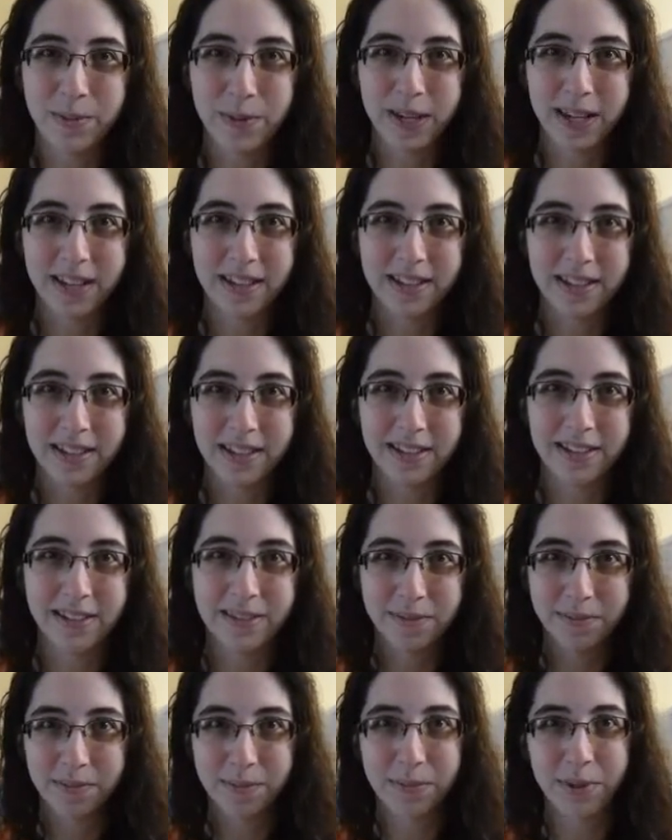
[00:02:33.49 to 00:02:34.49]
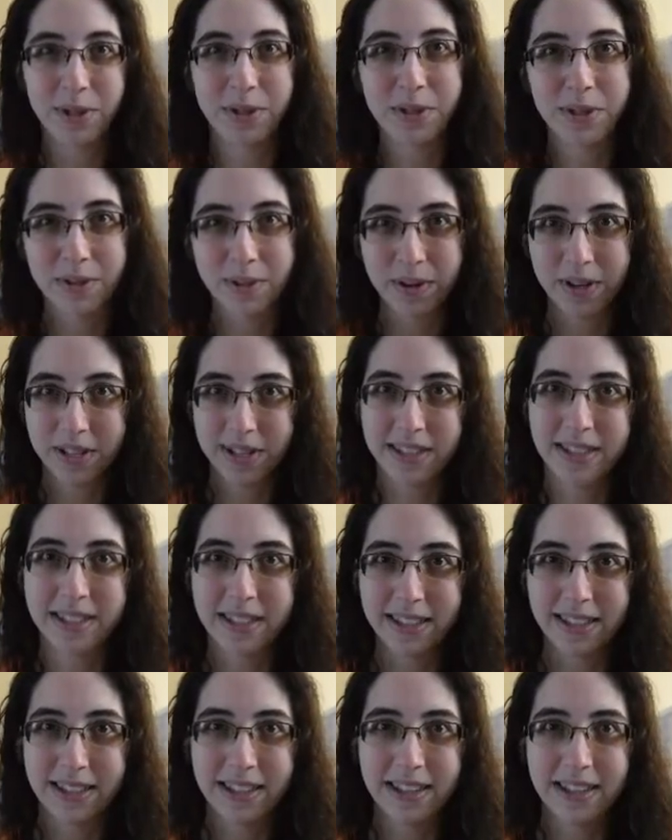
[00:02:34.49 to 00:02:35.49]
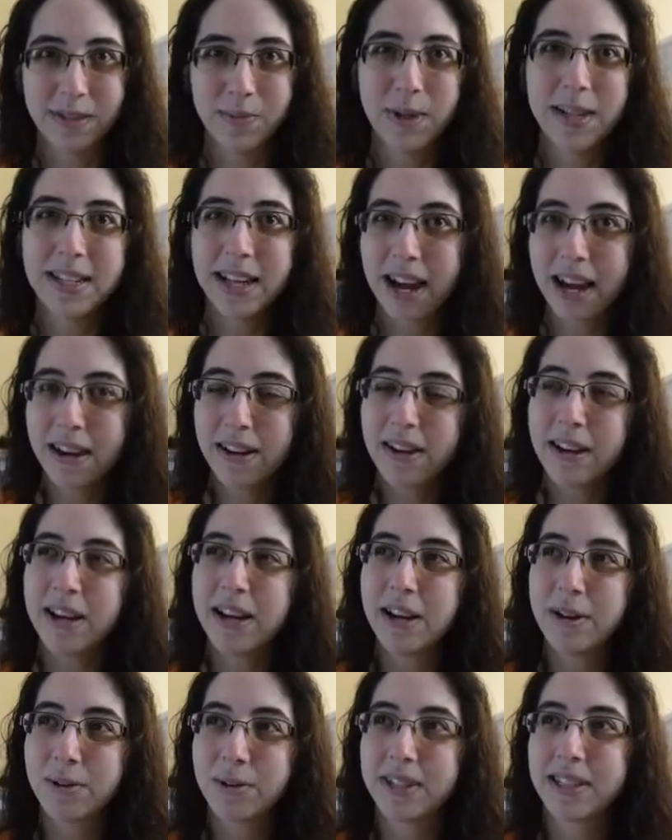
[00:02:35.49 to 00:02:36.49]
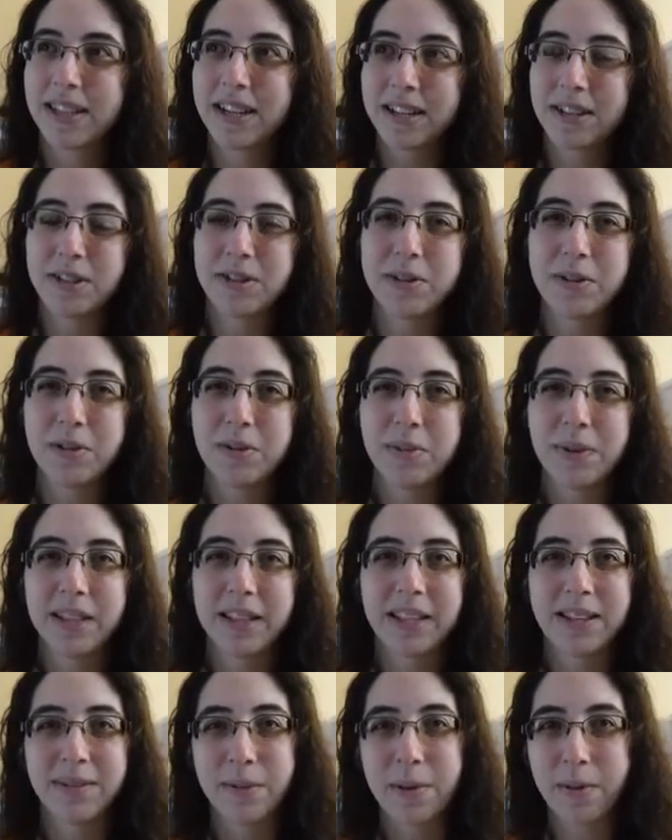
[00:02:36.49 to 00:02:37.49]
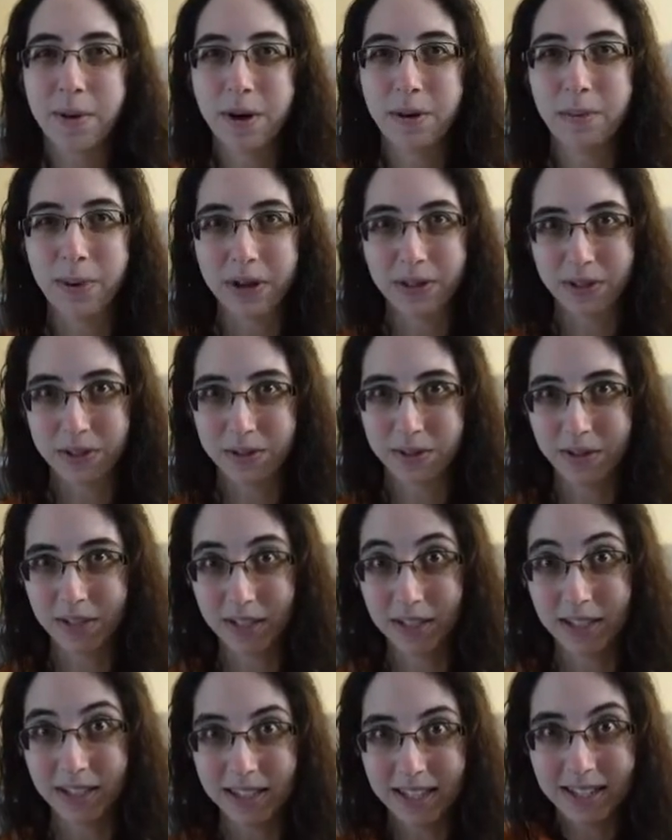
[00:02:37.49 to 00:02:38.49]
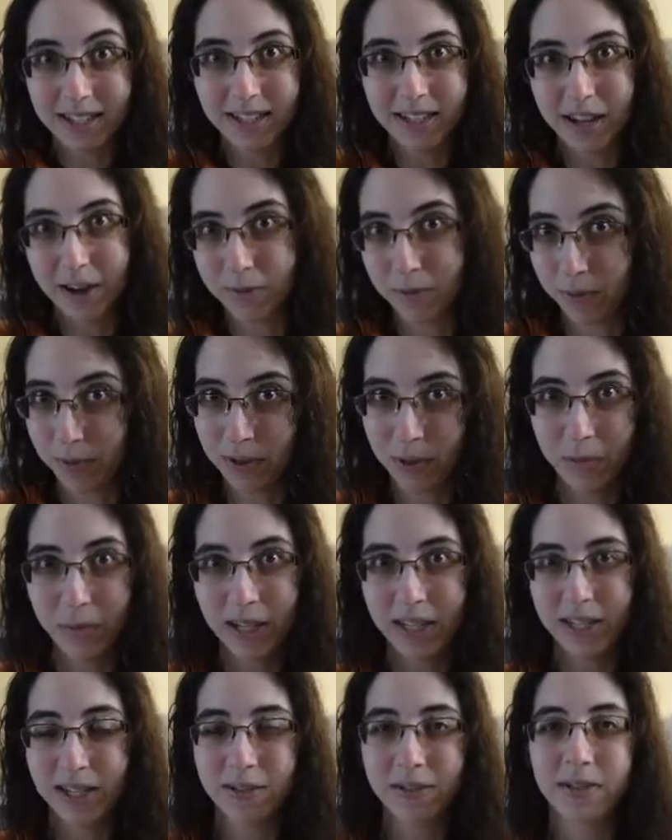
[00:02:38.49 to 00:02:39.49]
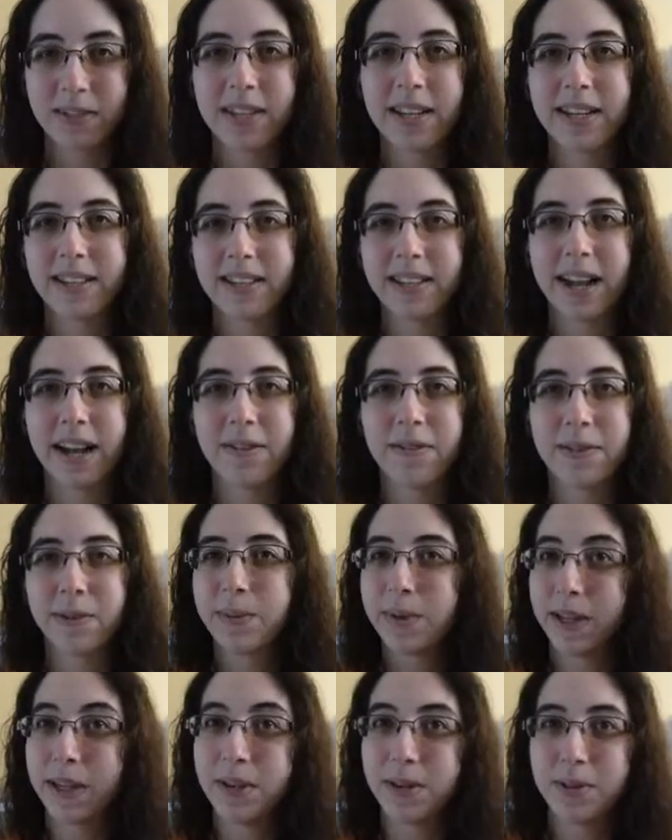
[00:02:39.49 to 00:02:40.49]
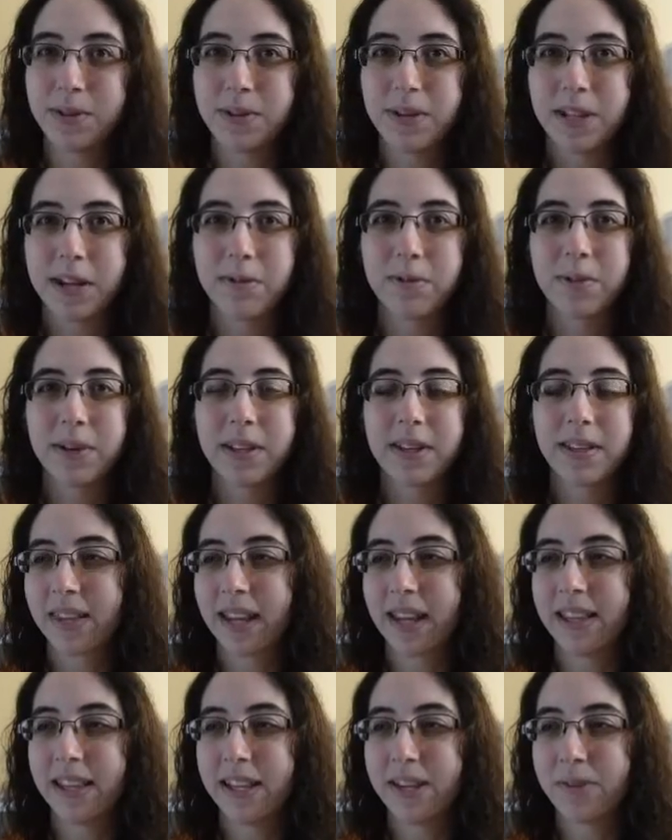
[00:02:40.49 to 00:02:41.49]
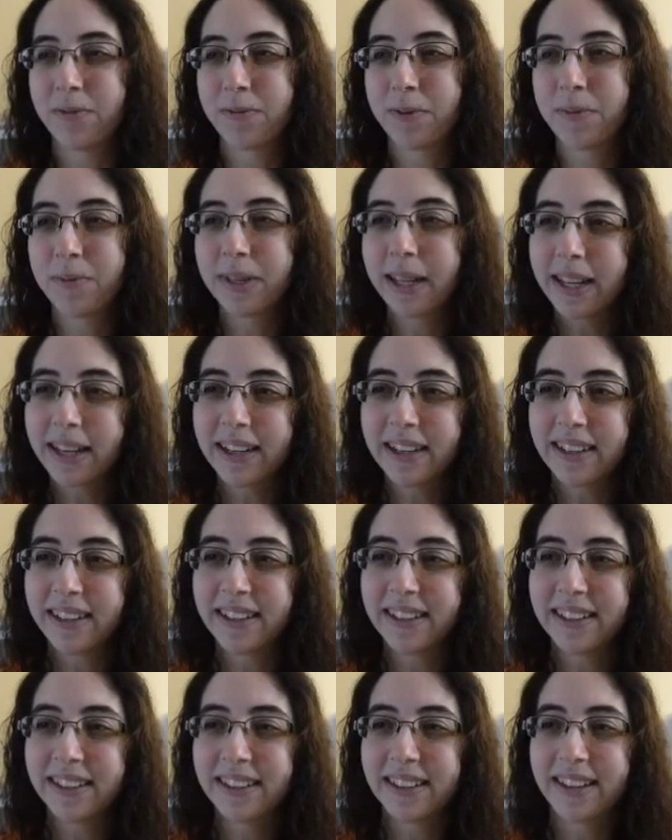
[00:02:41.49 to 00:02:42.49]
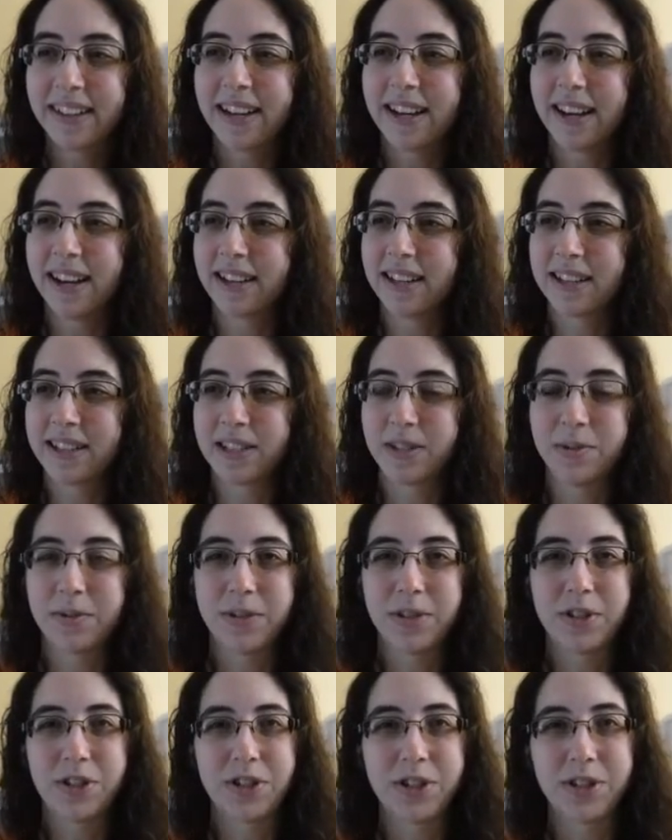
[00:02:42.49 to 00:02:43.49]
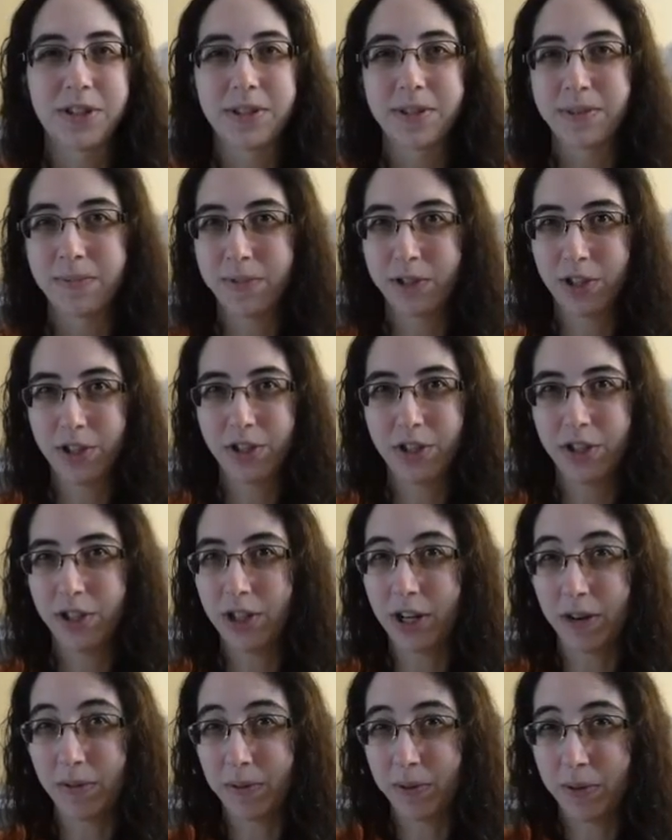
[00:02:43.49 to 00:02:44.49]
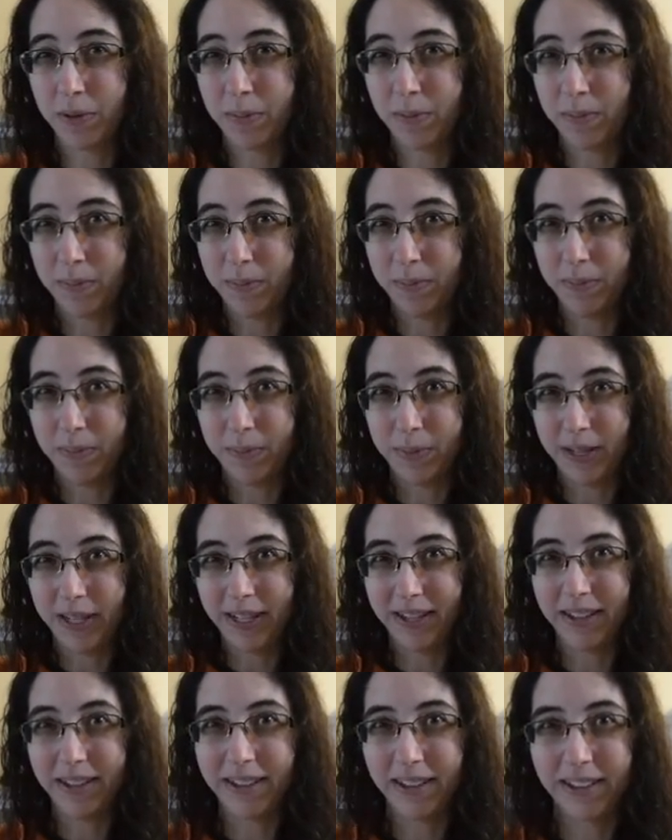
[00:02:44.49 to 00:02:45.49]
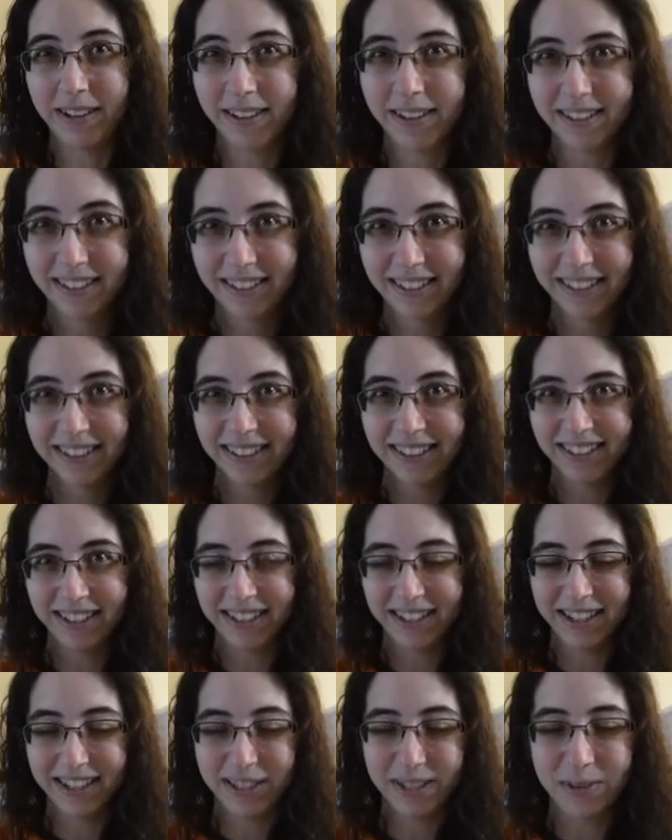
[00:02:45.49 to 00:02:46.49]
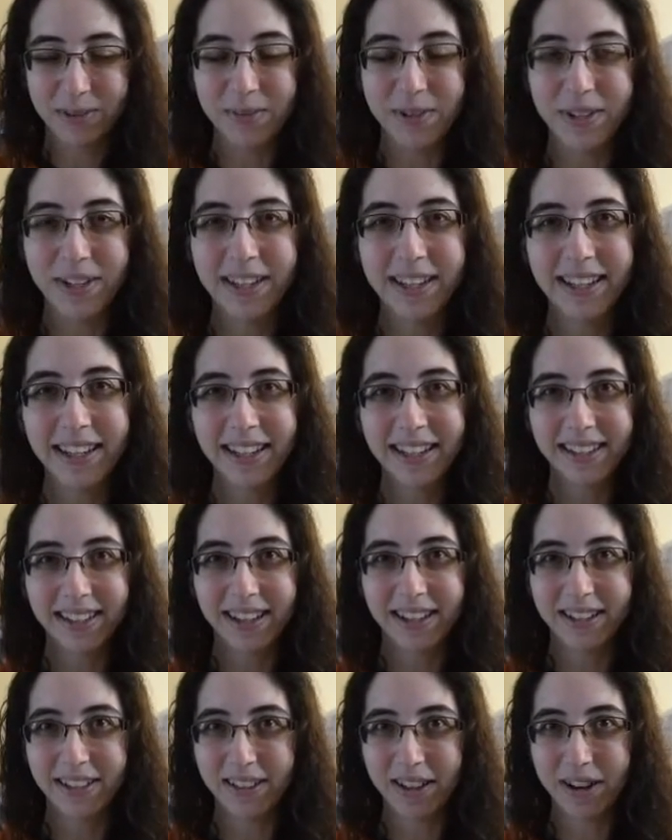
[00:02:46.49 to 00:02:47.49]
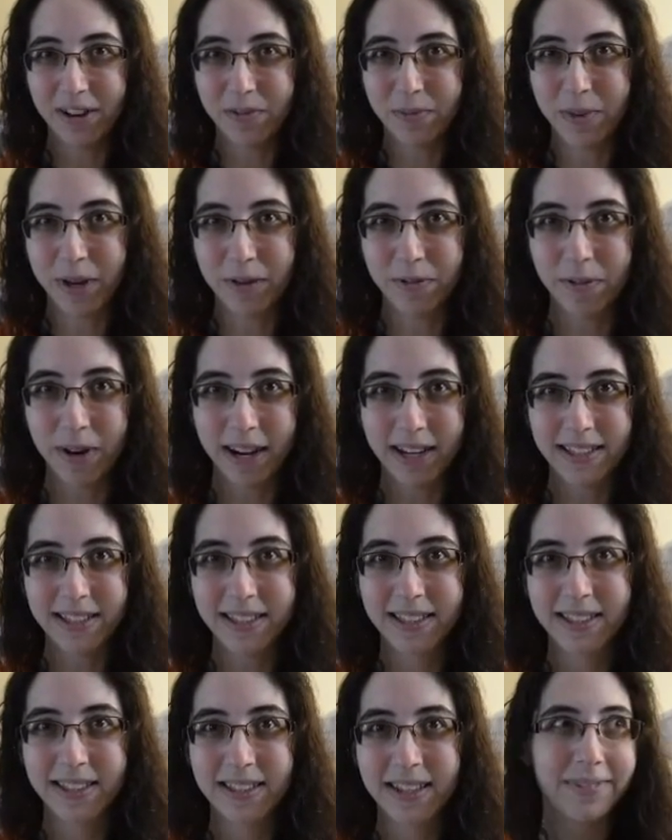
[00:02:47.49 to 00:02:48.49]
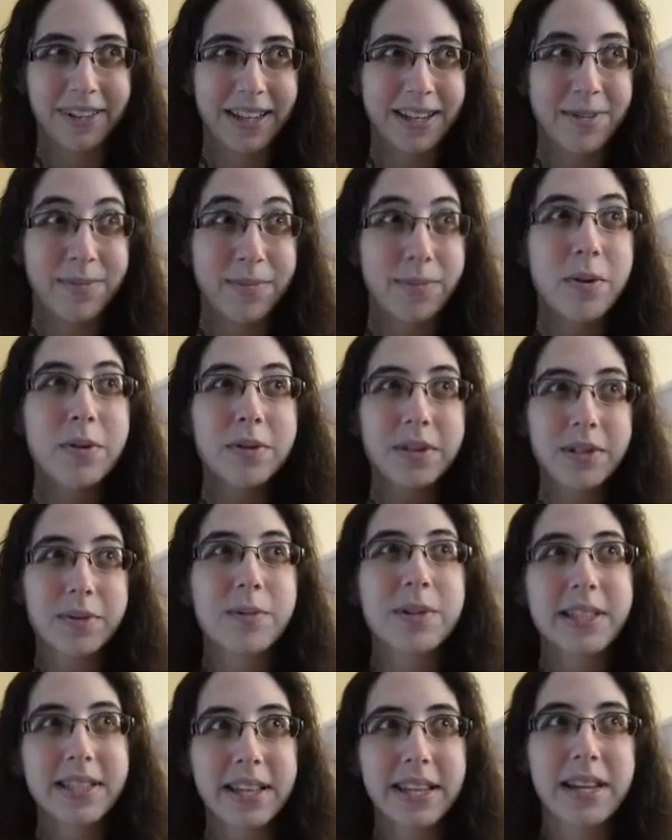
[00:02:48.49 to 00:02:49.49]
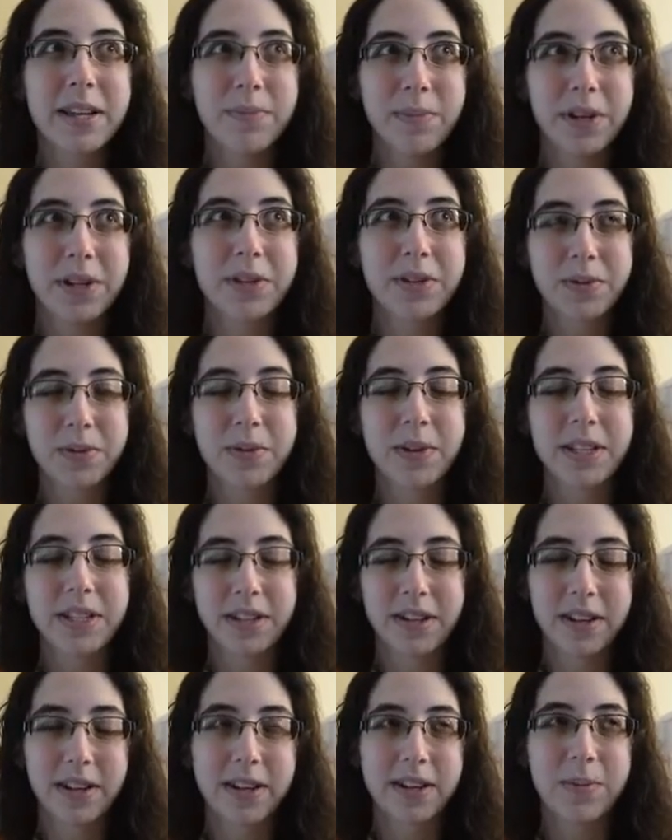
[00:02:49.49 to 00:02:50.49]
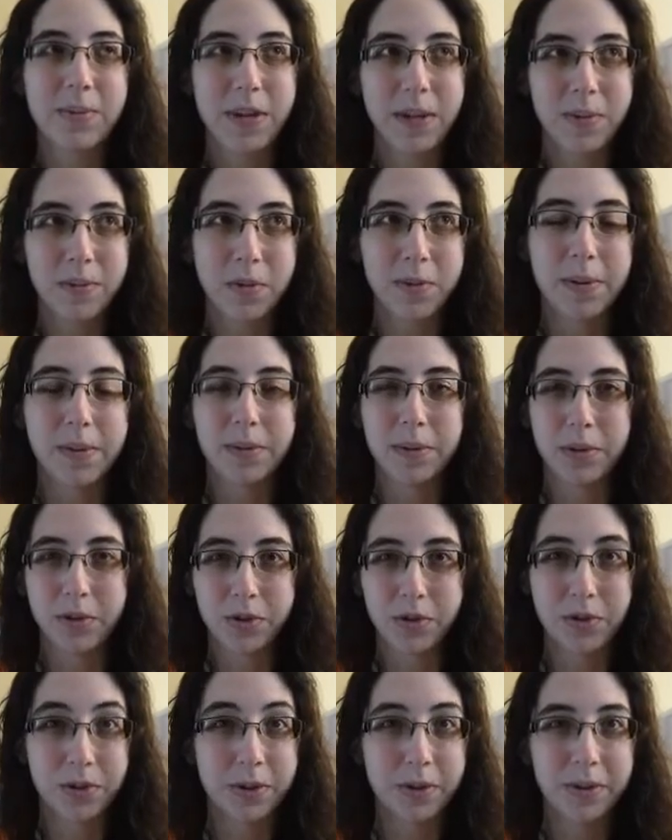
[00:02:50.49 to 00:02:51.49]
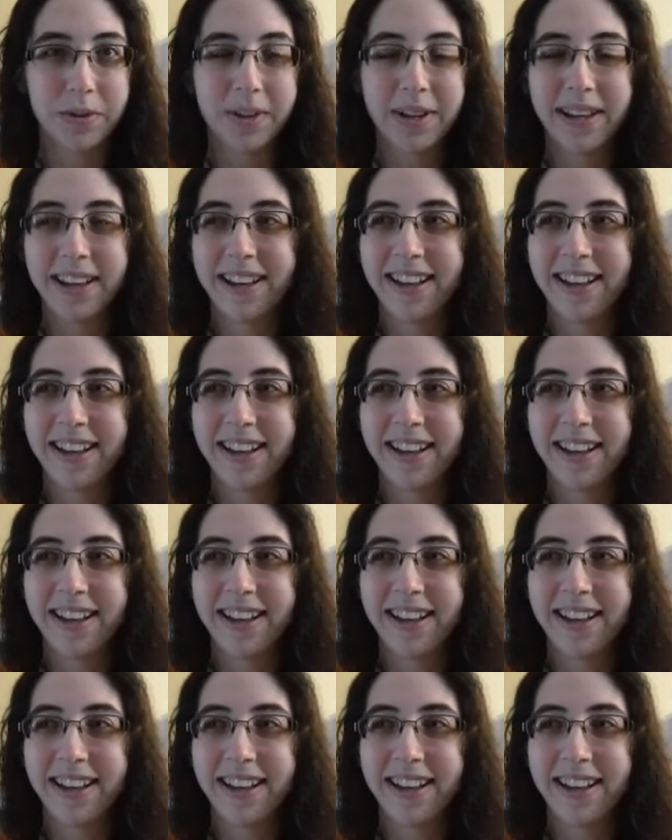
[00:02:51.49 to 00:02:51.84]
me to pursue artistic things. My dad was there too, but like my mom also just did stuff with me, so it was nice to have somebody to do stuff with. And then from there, I guess it was just general peer like community, like a lot of my friends. And once I hit middle school, I started to meet more people who drew.